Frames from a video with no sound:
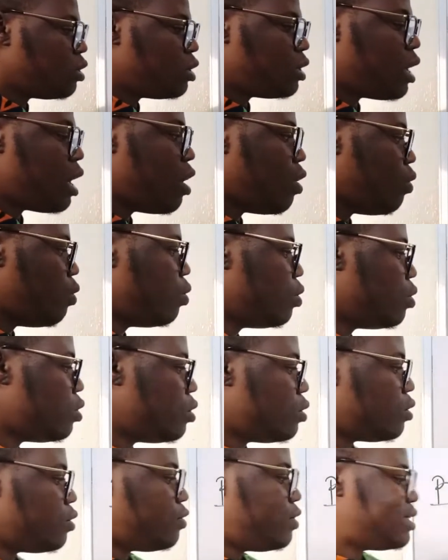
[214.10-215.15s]
now,
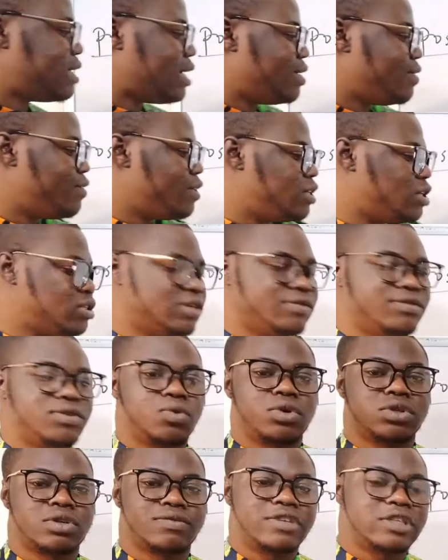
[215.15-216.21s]
these are the regions of
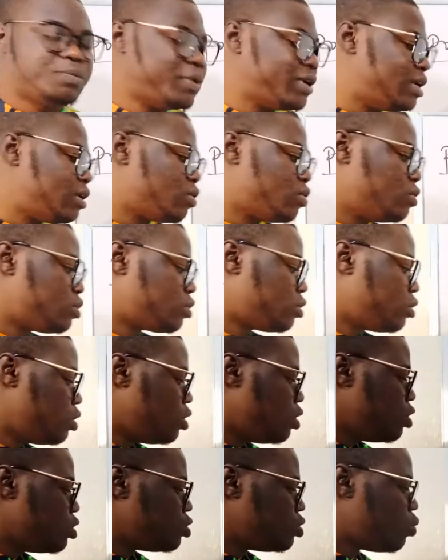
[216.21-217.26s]
the spinal cord.
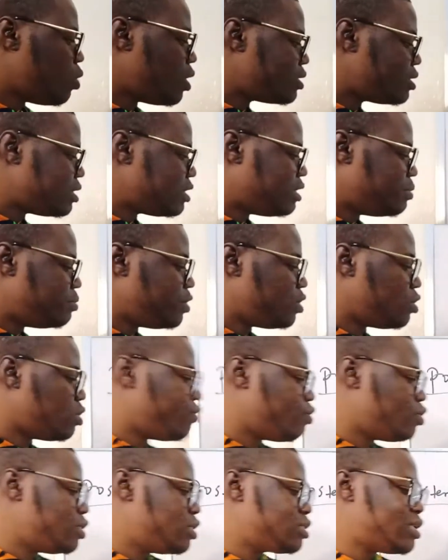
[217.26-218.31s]
So what is the meaning of
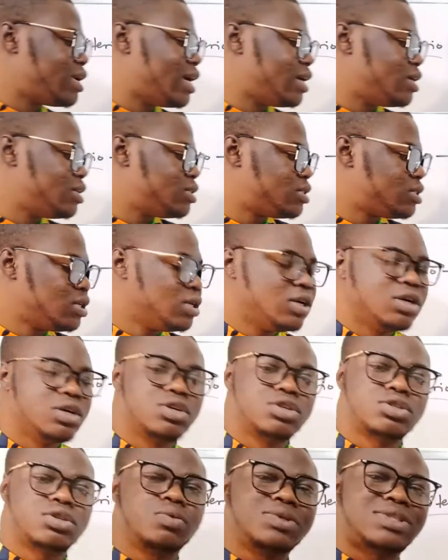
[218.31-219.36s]
all these guys?
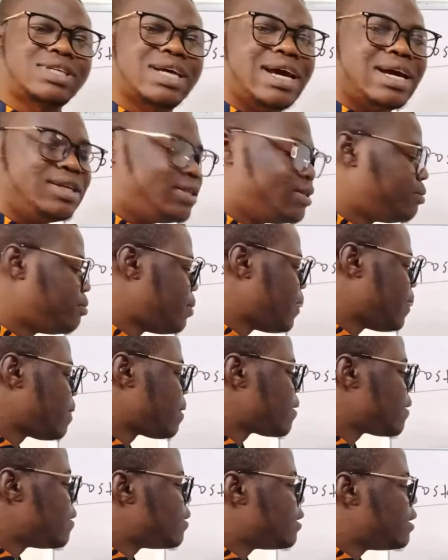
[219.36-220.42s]
So we said
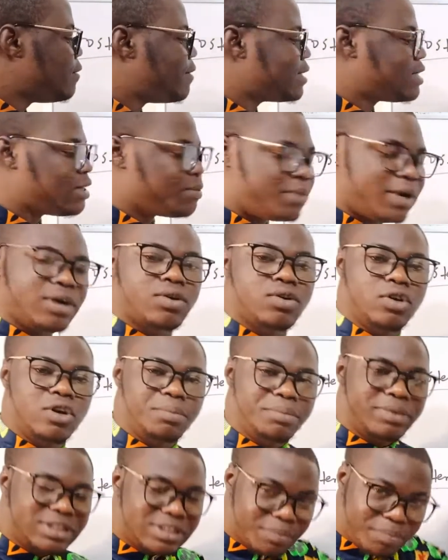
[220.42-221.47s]
the vertebral
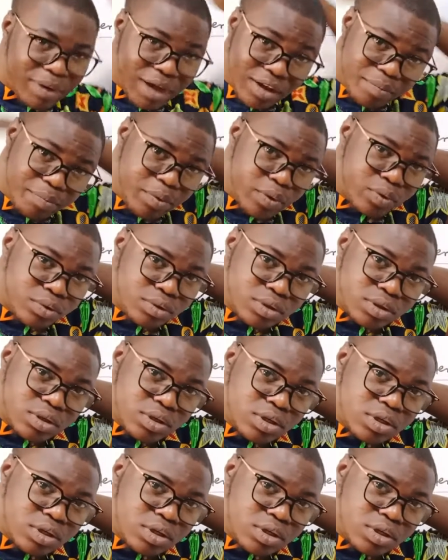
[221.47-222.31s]
column is the backbone.